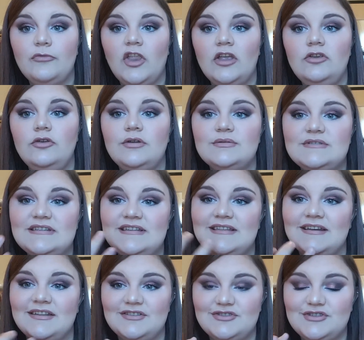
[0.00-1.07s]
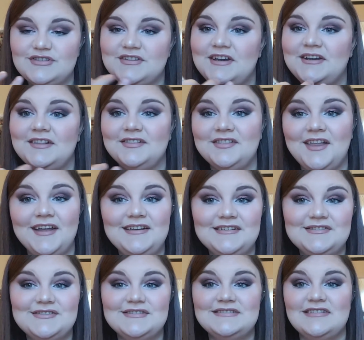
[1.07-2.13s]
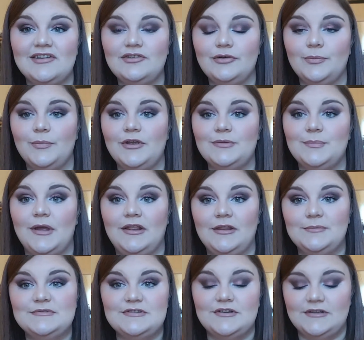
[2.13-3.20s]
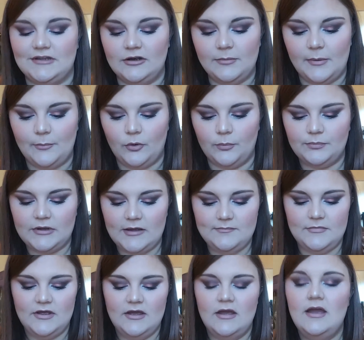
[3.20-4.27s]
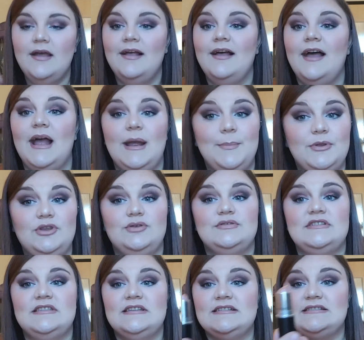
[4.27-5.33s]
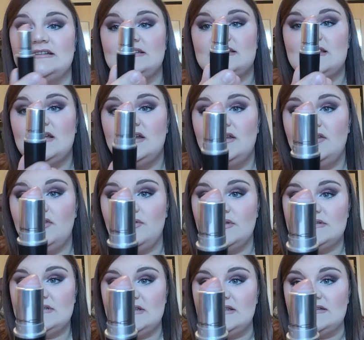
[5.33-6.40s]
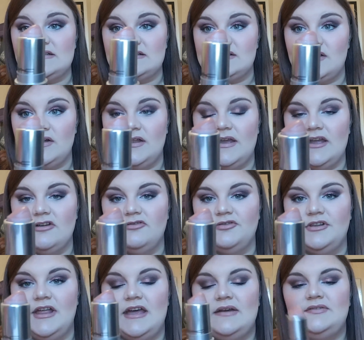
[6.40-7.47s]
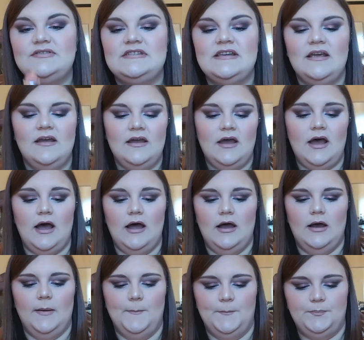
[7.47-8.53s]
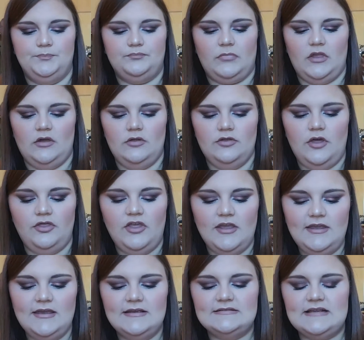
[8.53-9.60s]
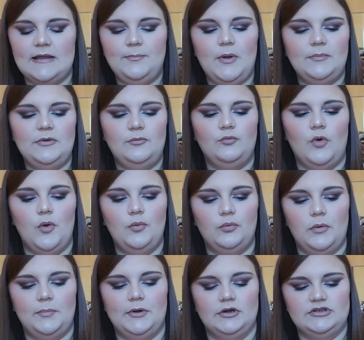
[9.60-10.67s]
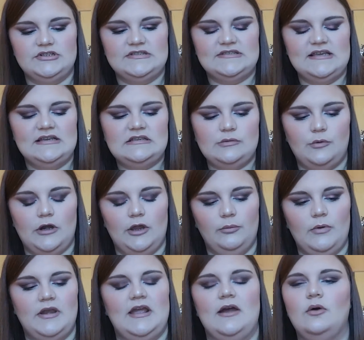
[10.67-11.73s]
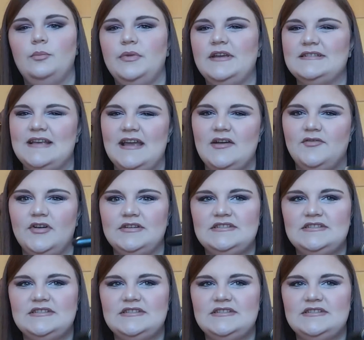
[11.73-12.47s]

And you can see that it's just kind of lightened the center, making my lips look a little bit more plump. I've been using this a ton. You can see this is all I have left. The thing is, I probably won't repurchase this when I run out because I have a